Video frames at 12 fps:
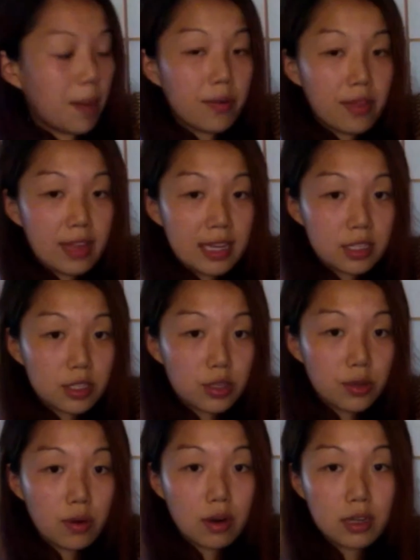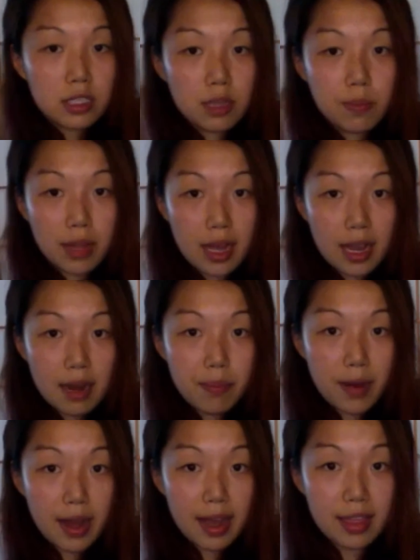these two are supplied
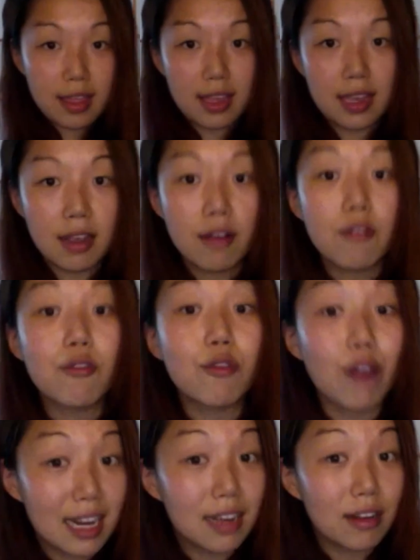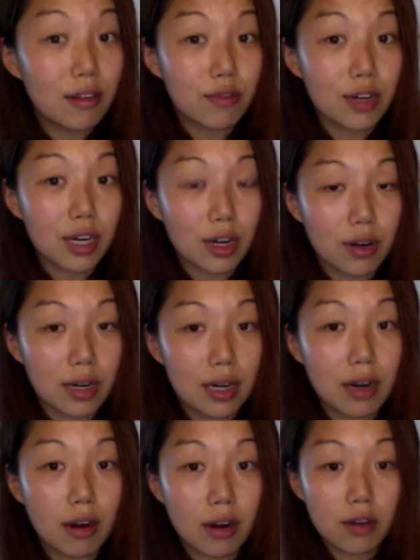by the radial recurrent
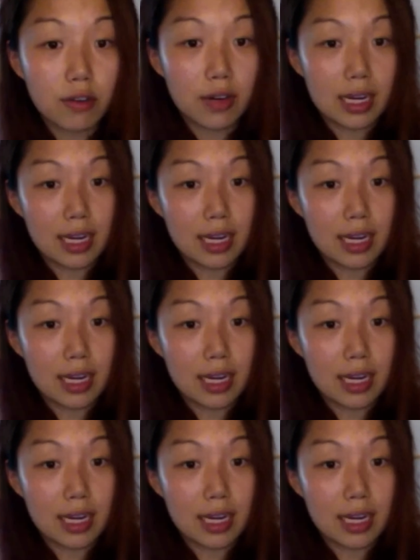artery.